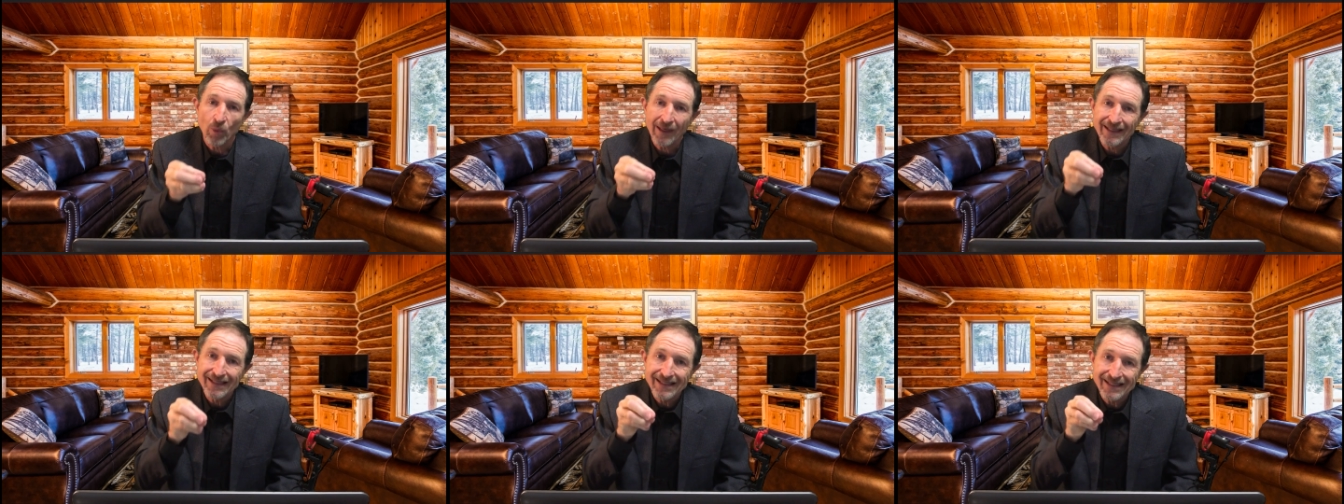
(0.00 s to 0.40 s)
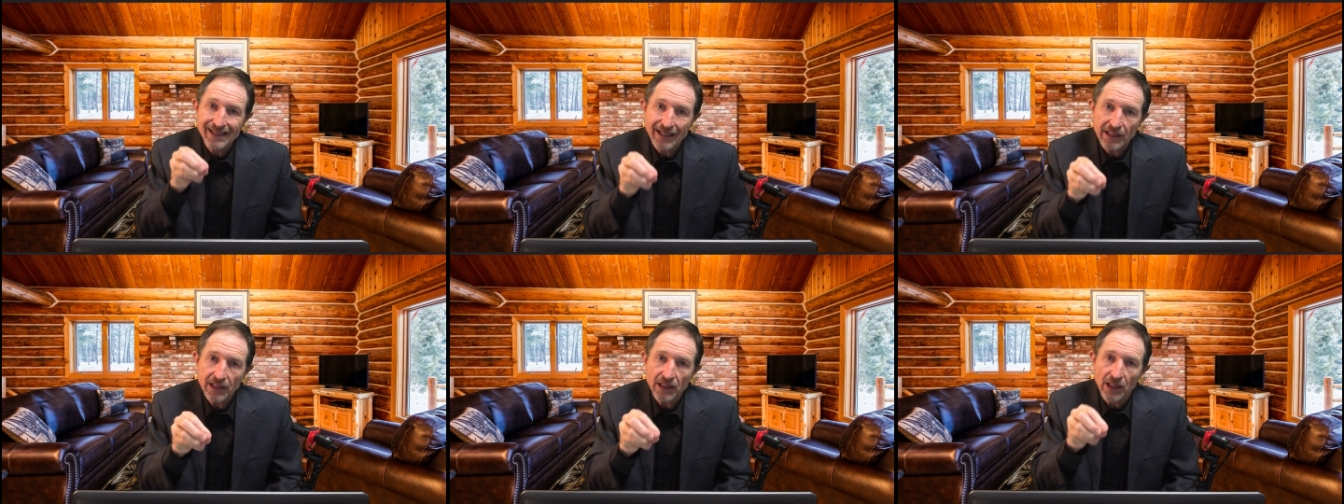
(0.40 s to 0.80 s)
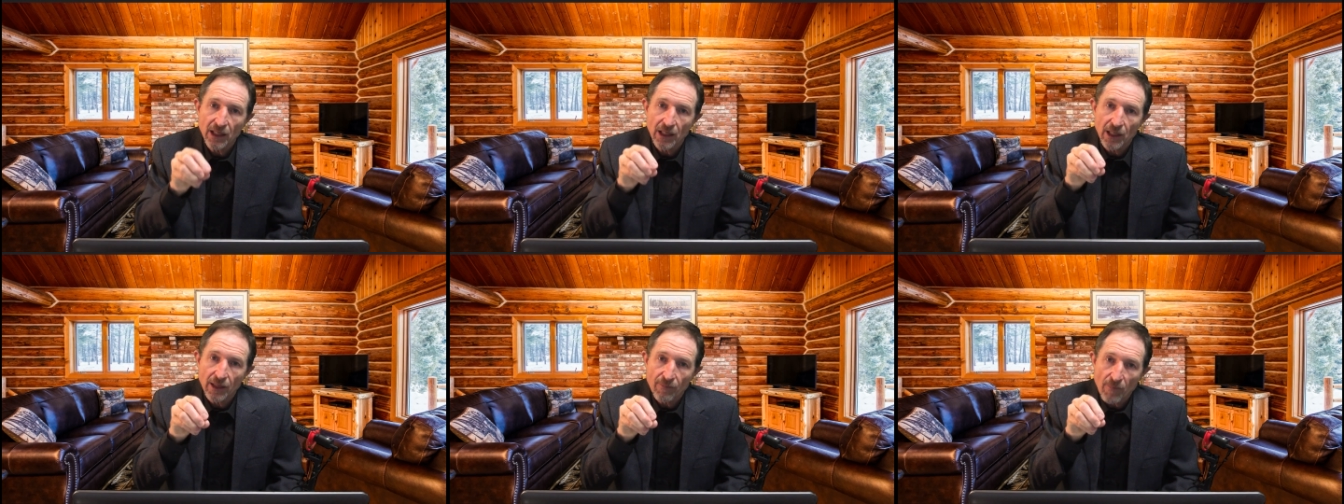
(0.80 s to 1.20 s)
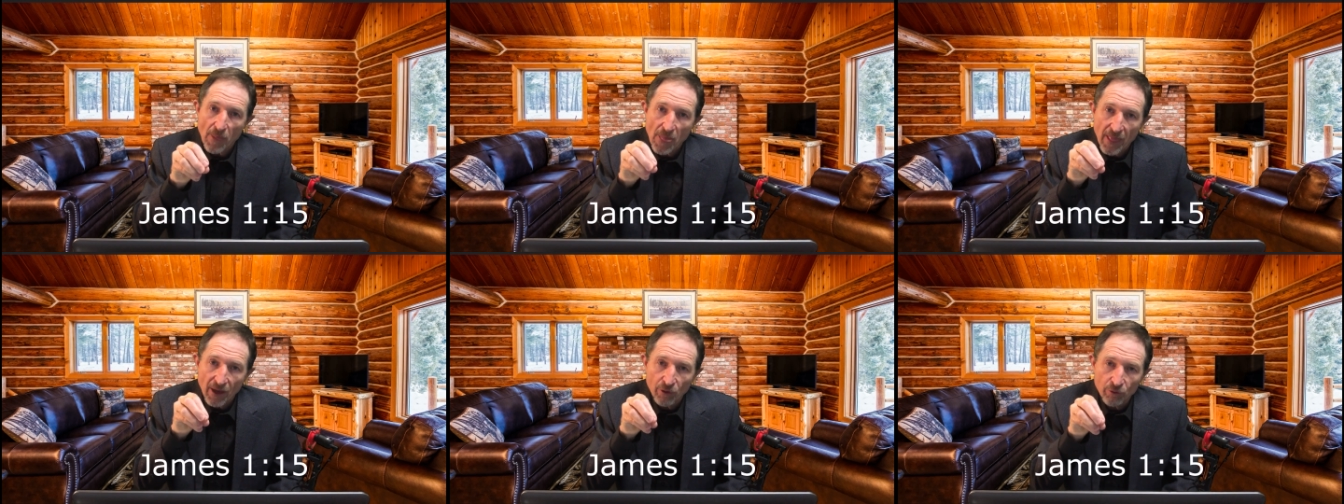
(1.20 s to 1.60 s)
when sin
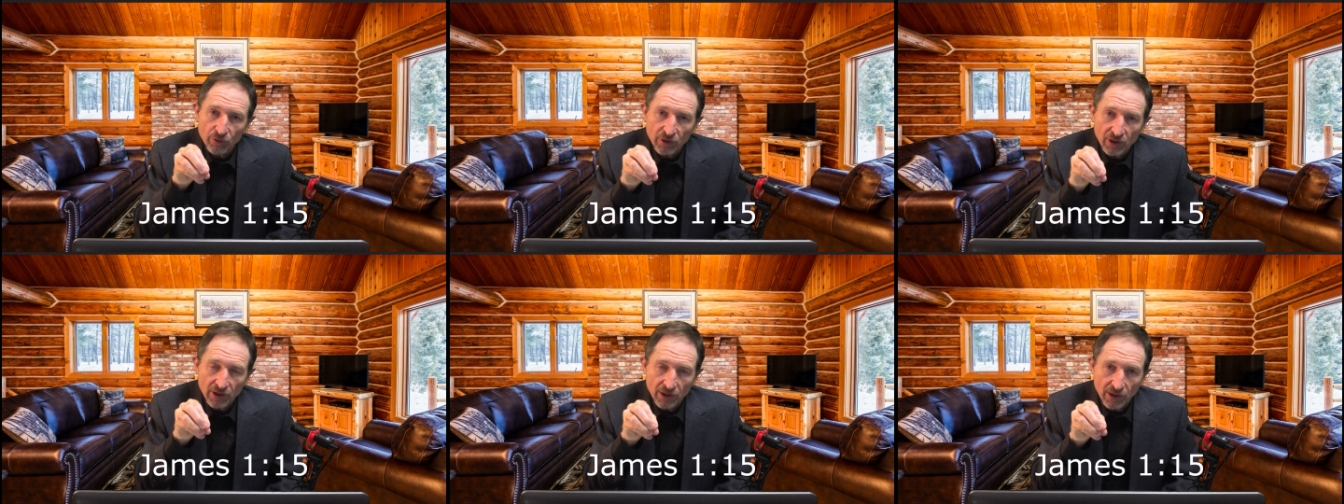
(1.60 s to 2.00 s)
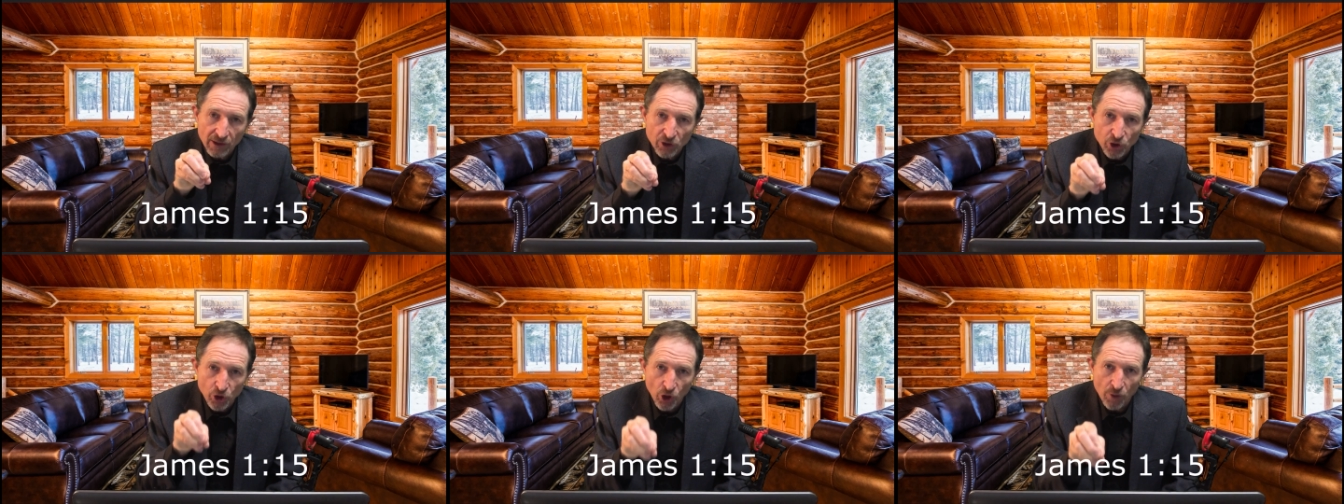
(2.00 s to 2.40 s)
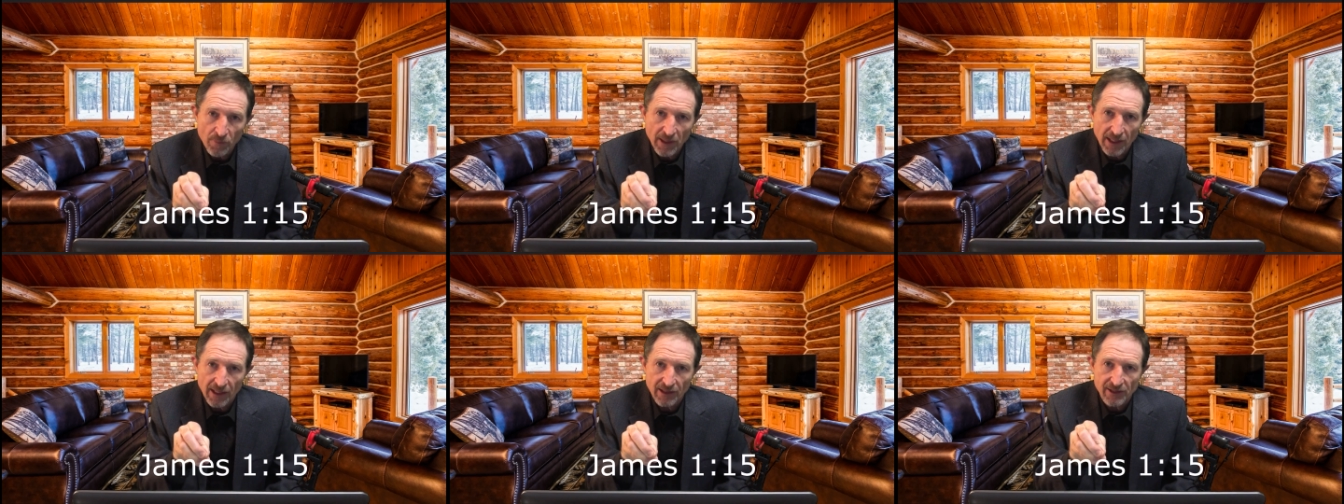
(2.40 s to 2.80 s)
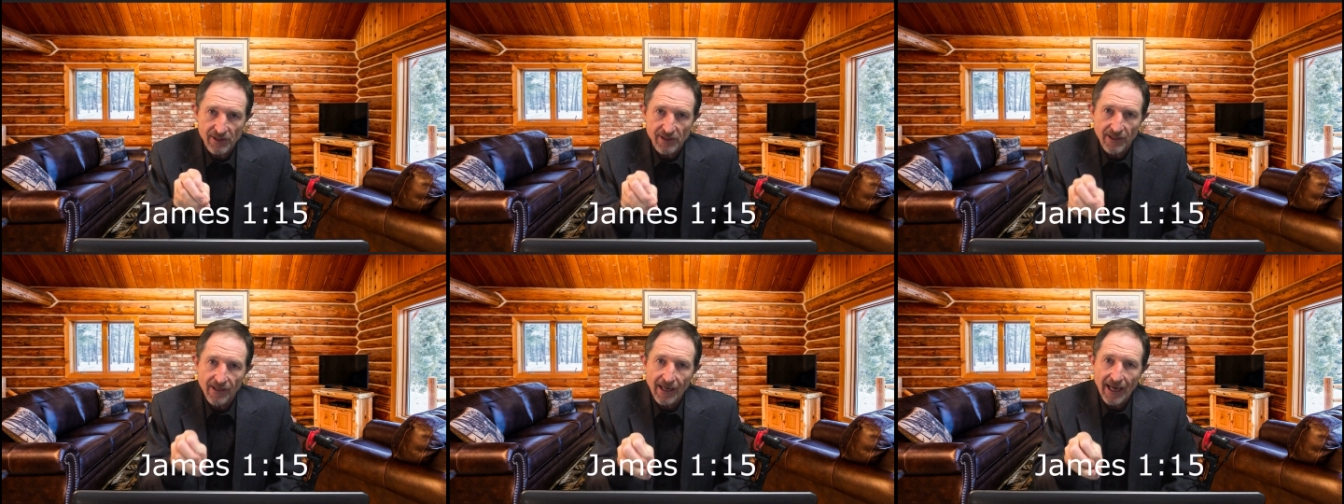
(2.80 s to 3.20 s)
germinates